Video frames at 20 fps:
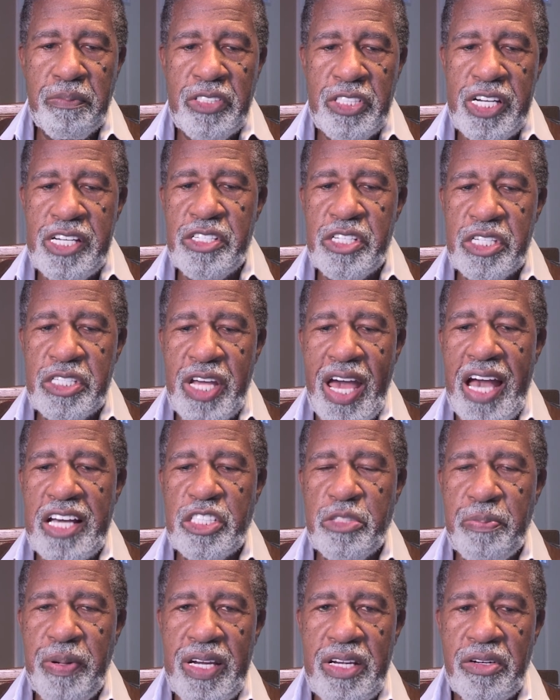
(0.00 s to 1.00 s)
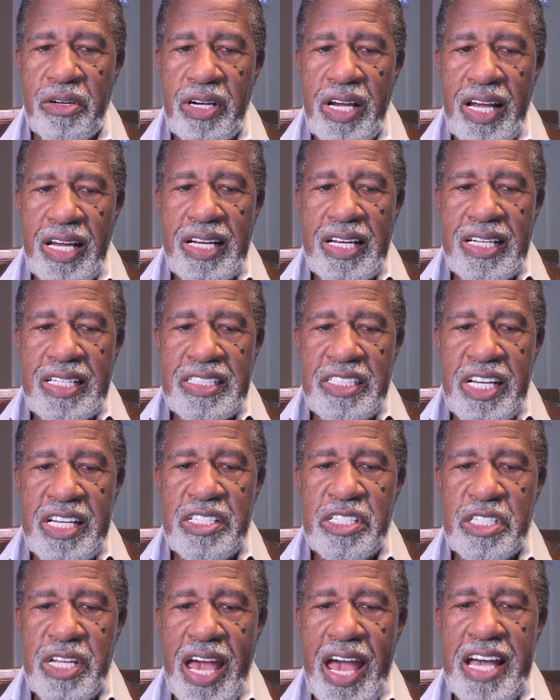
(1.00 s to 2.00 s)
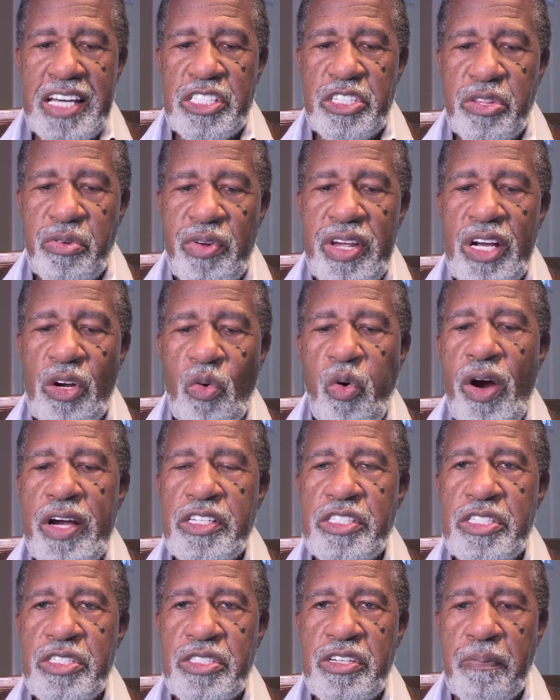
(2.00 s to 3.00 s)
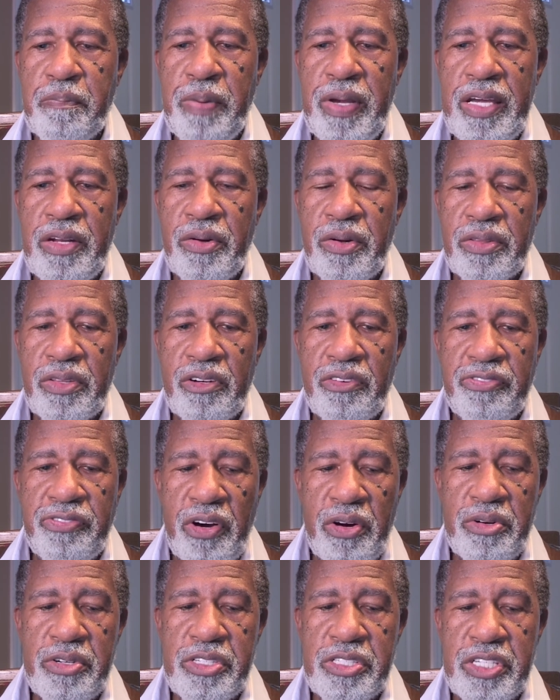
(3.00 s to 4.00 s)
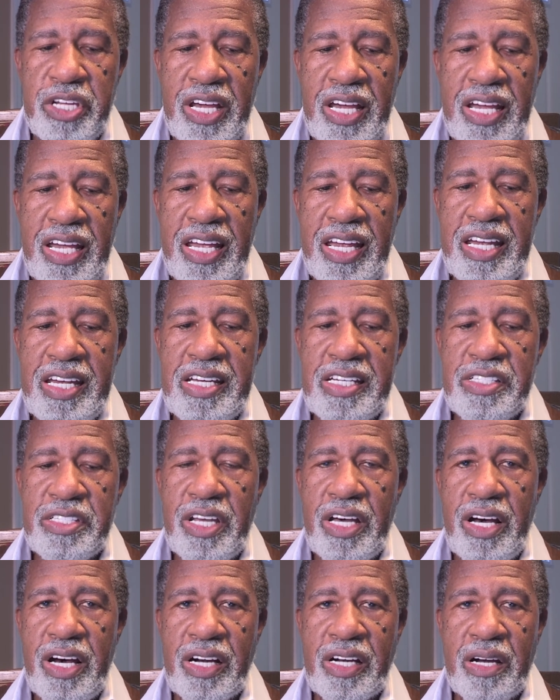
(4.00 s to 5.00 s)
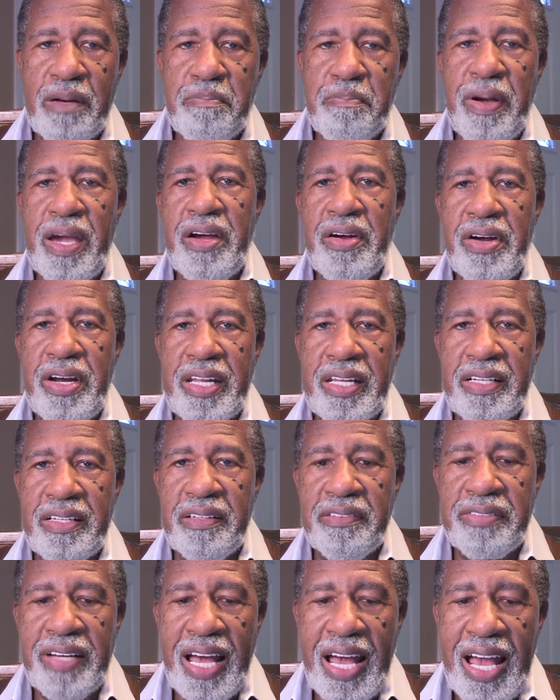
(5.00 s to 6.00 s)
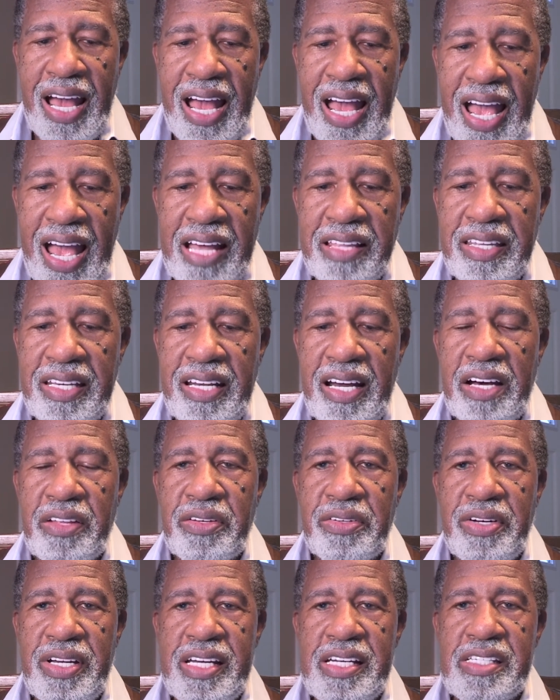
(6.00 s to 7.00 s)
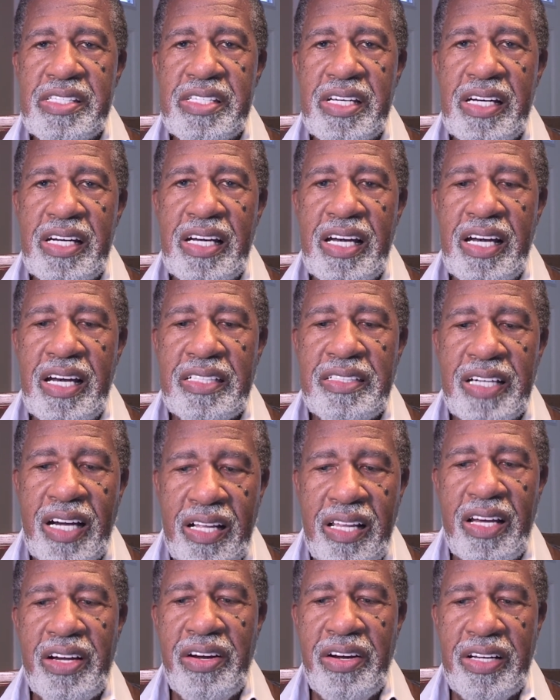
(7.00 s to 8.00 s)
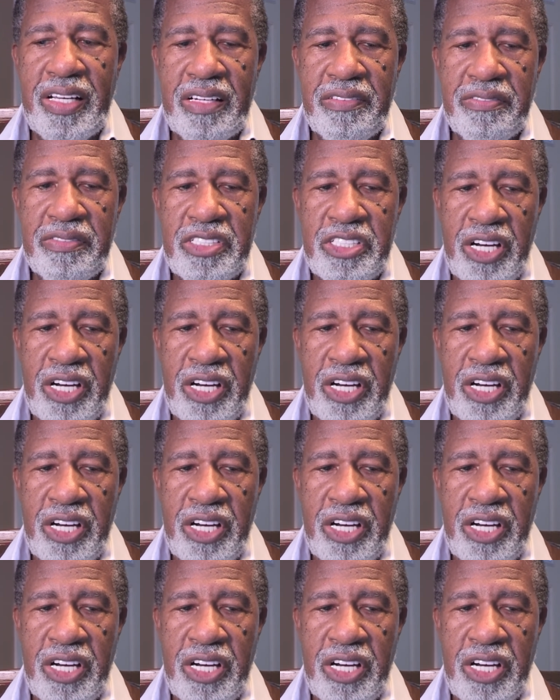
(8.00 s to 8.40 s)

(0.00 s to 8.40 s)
Jesus asked Peter. Jesus asked 3 questions of Peter. The first is a comparative, and the other is a declarative.